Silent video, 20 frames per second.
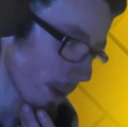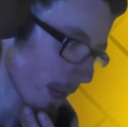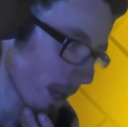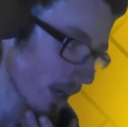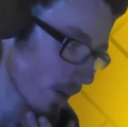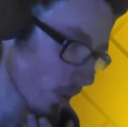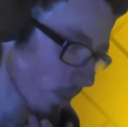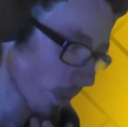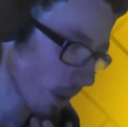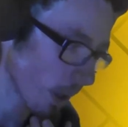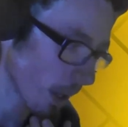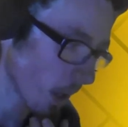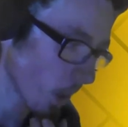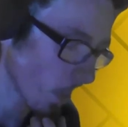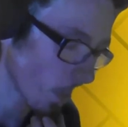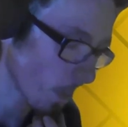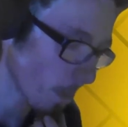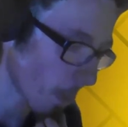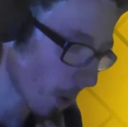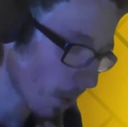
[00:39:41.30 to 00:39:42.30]
depend on
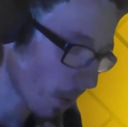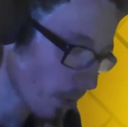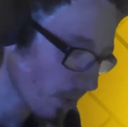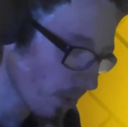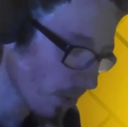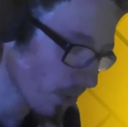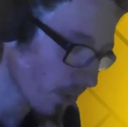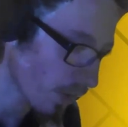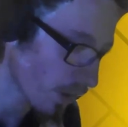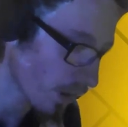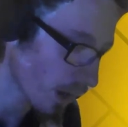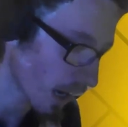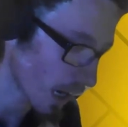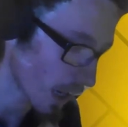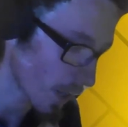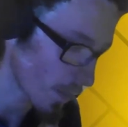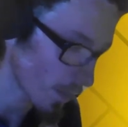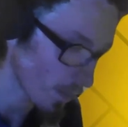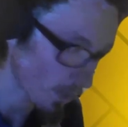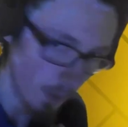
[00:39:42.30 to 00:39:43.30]
the person.
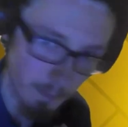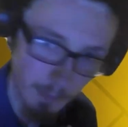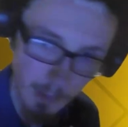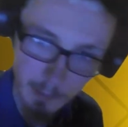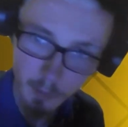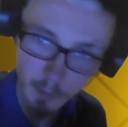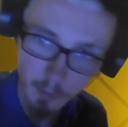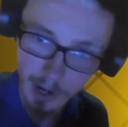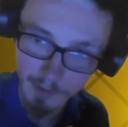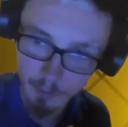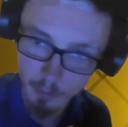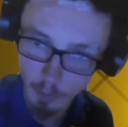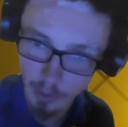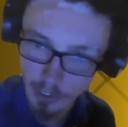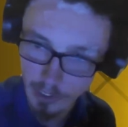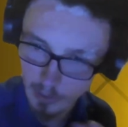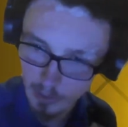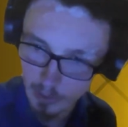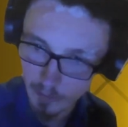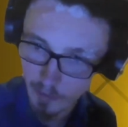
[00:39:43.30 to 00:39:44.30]
Some people have
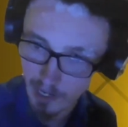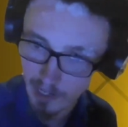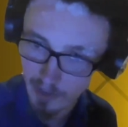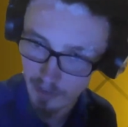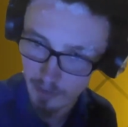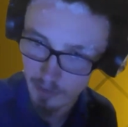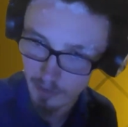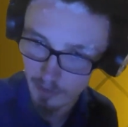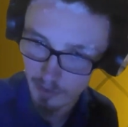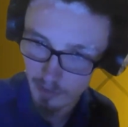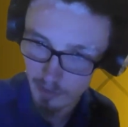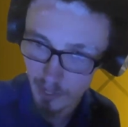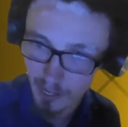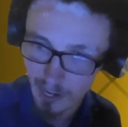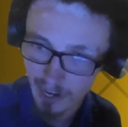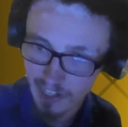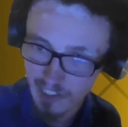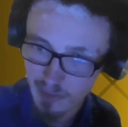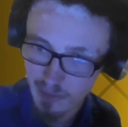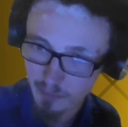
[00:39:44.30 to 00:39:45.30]
quite clear answers to
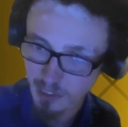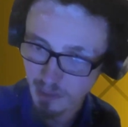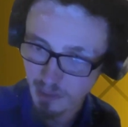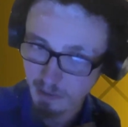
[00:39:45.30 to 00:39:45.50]
that actually.